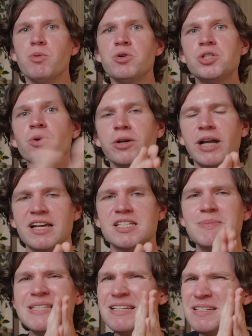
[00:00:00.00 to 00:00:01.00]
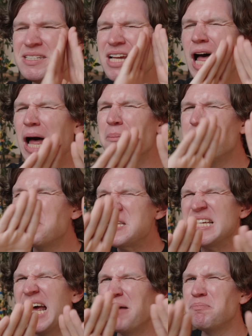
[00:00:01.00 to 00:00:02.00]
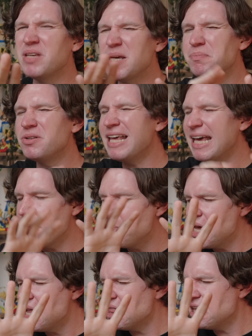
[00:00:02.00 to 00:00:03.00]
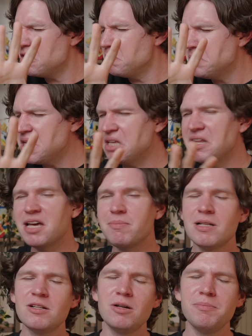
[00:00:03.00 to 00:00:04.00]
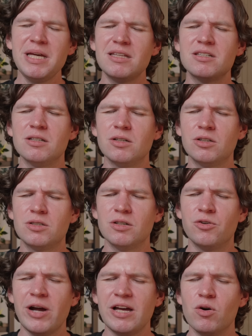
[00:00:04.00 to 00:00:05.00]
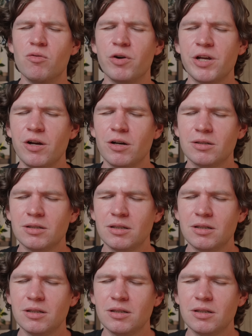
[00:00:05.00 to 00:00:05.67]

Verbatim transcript: Most of you are nice, but some some people they could be a little mean. They could be a little mean to to Greg over here.